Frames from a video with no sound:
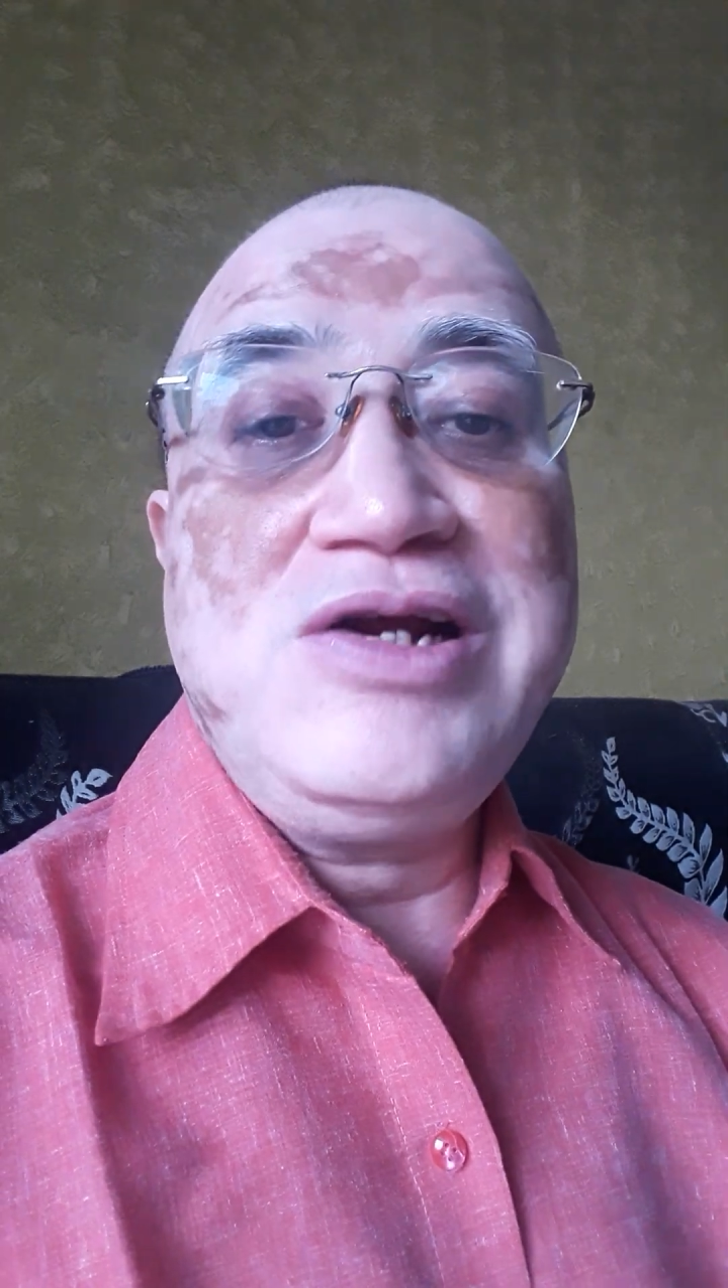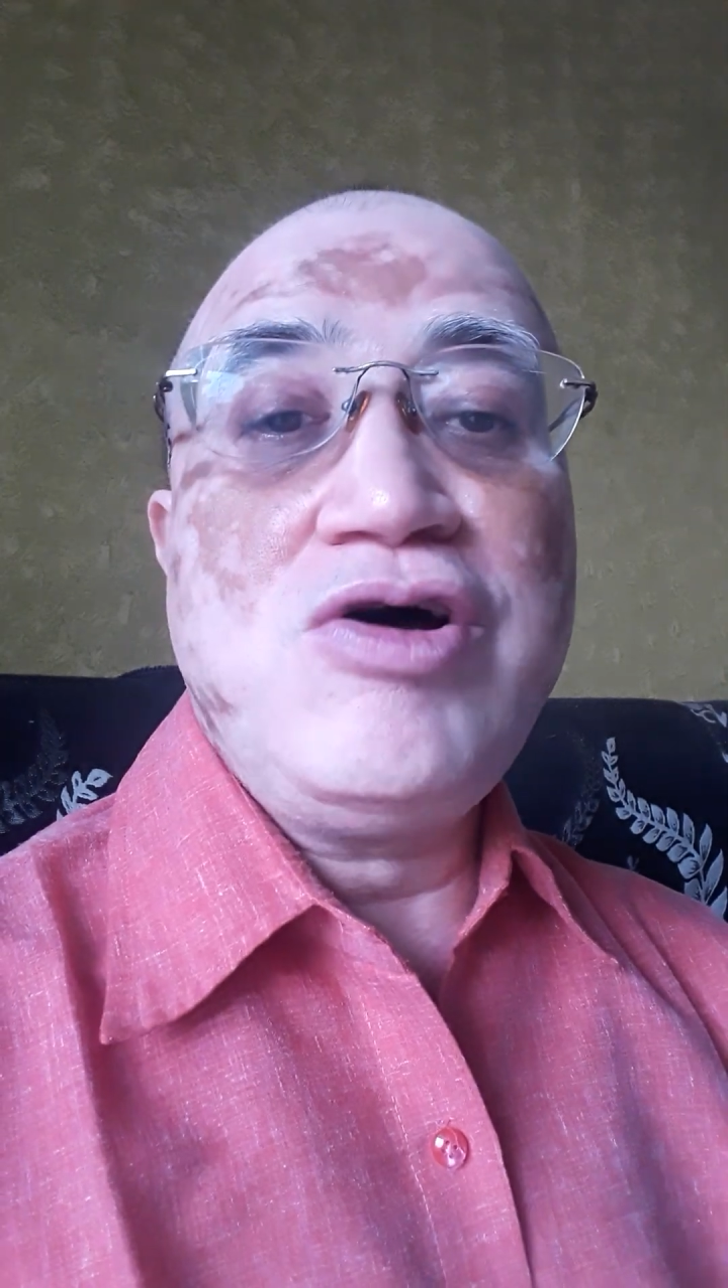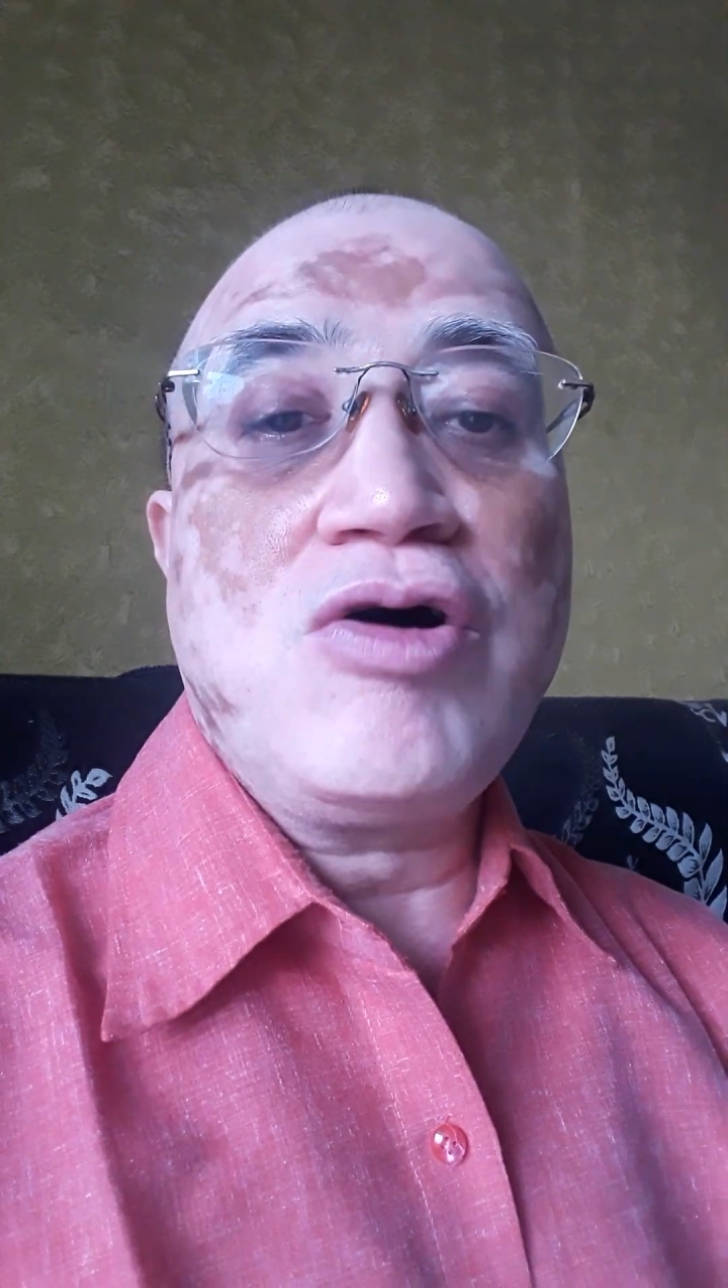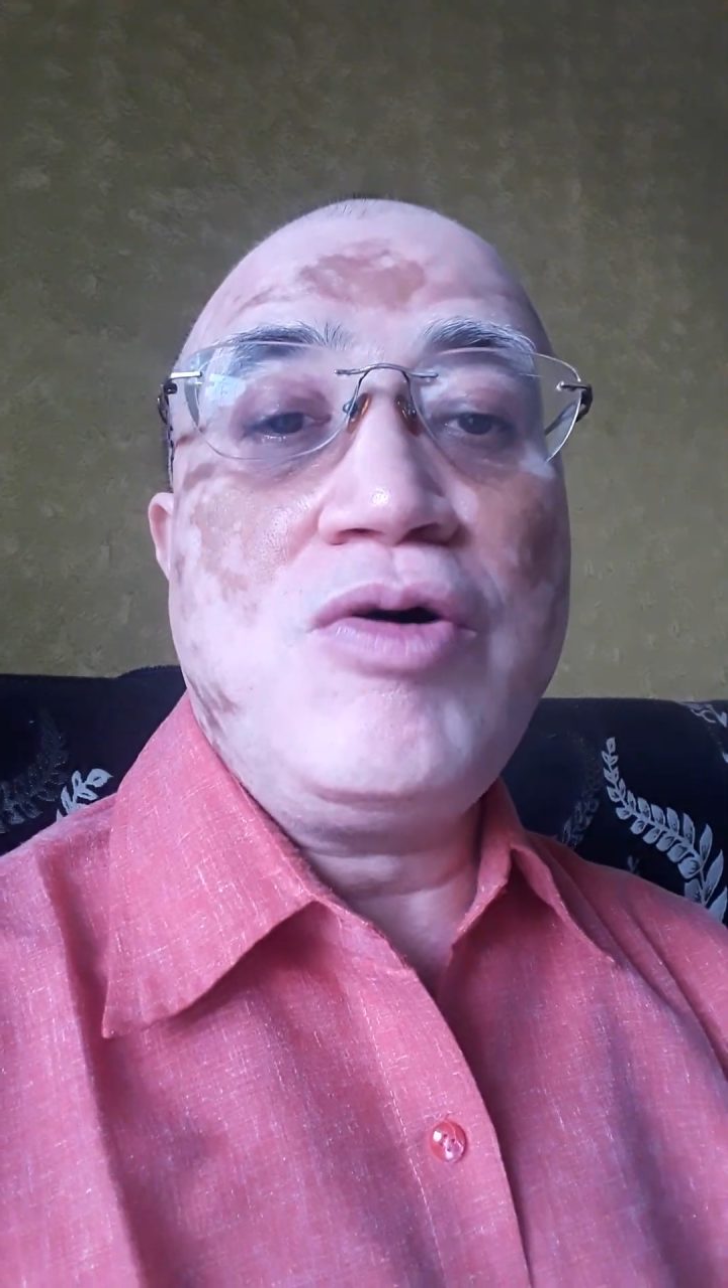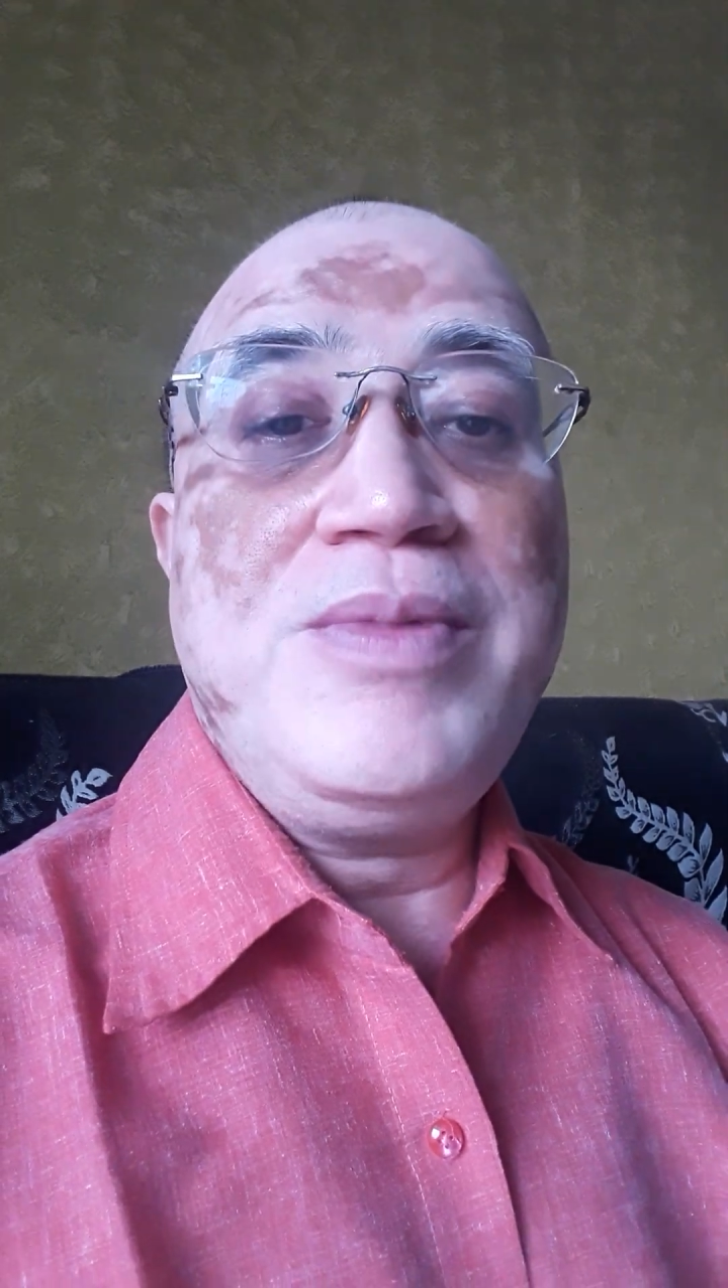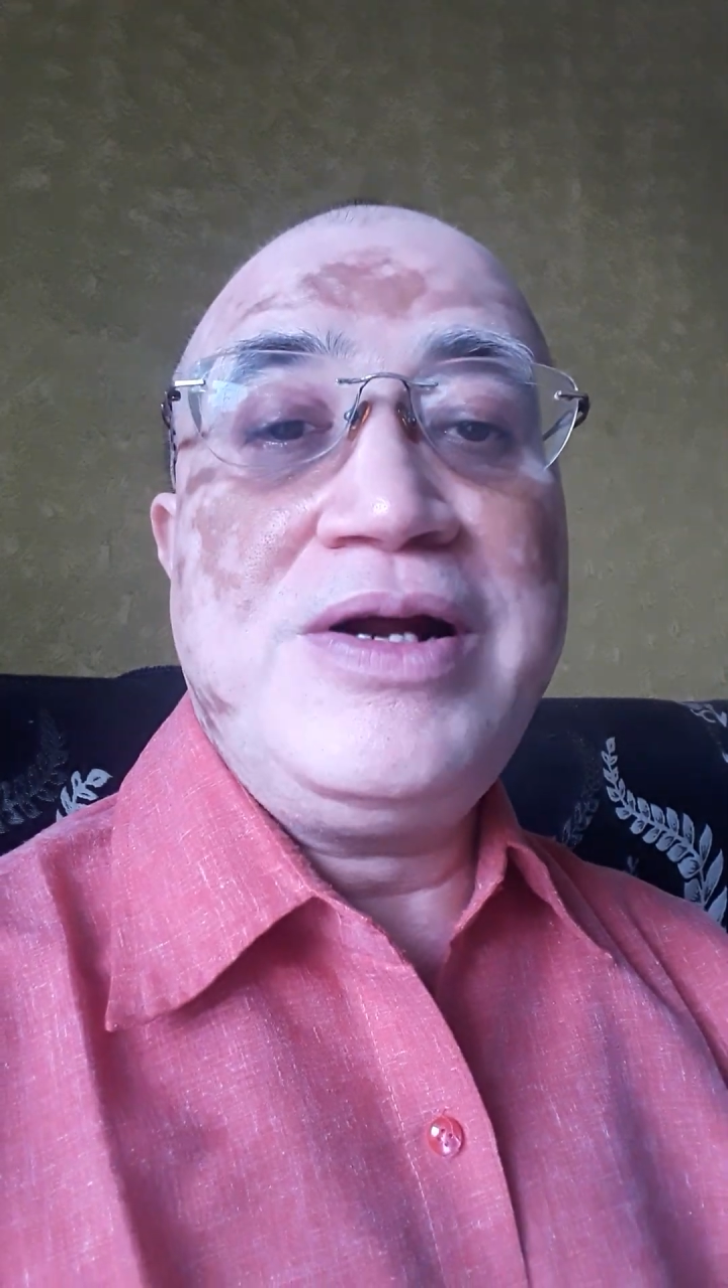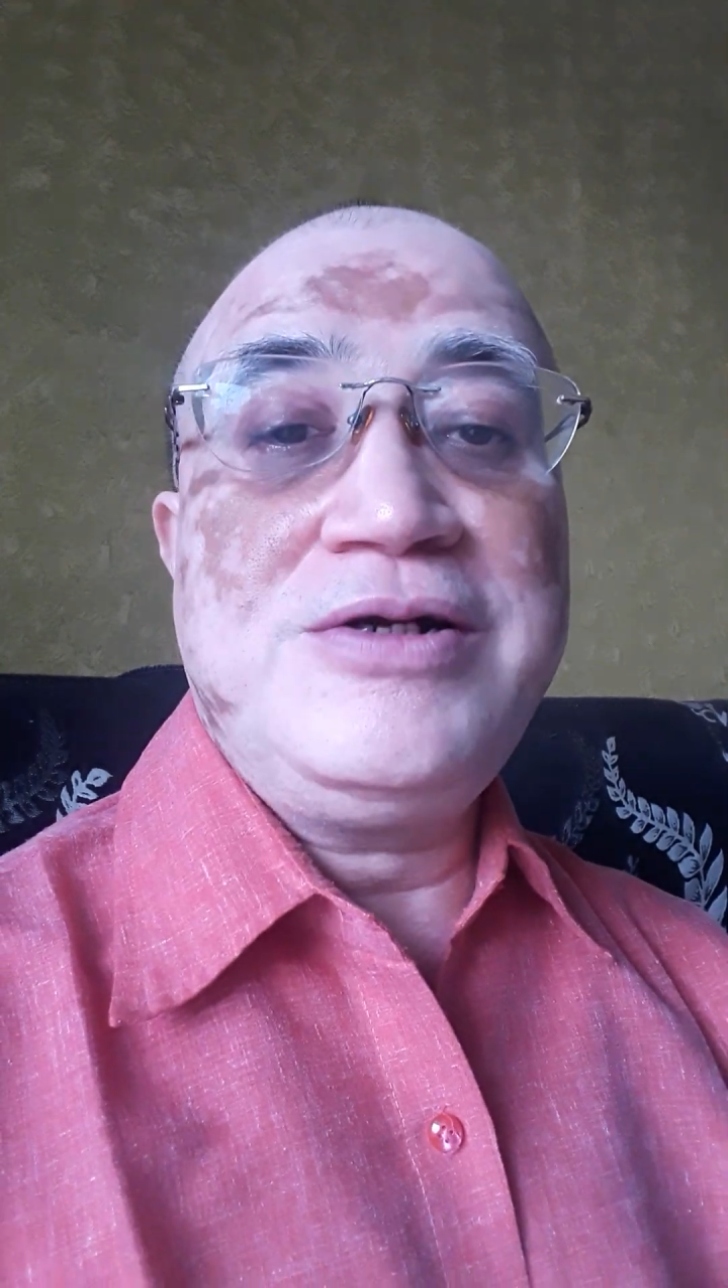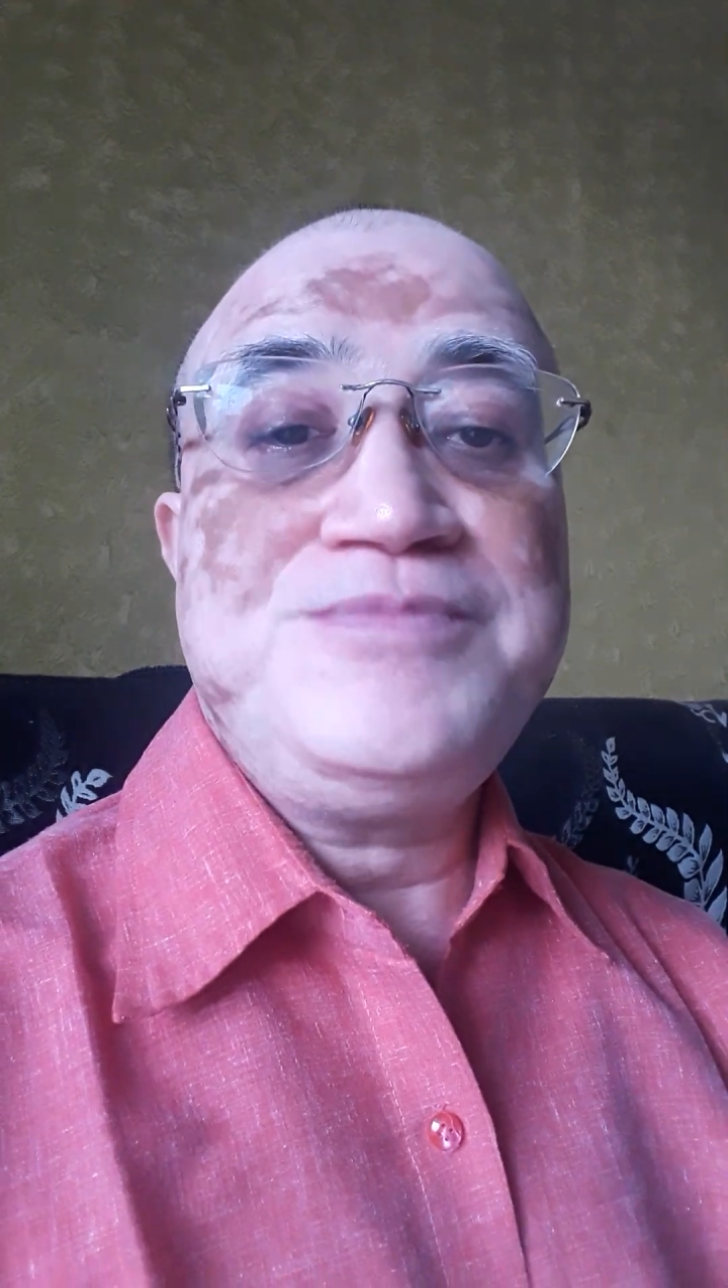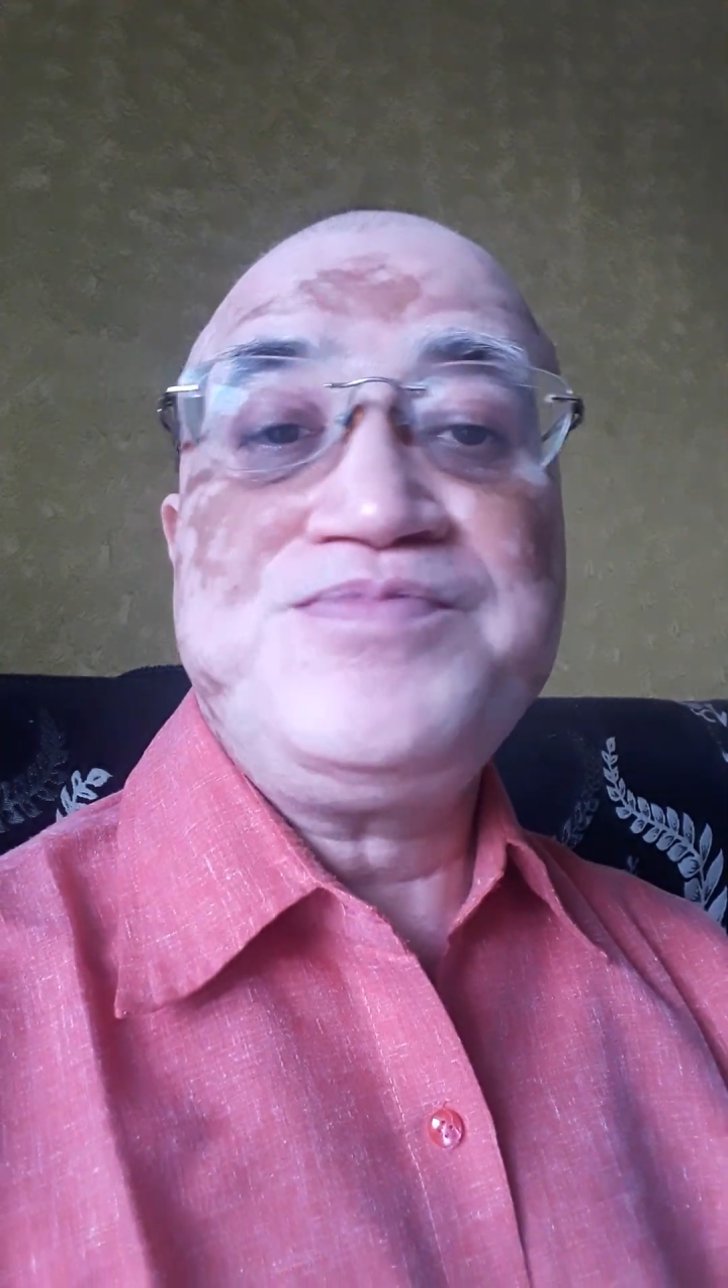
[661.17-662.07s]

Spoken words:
document.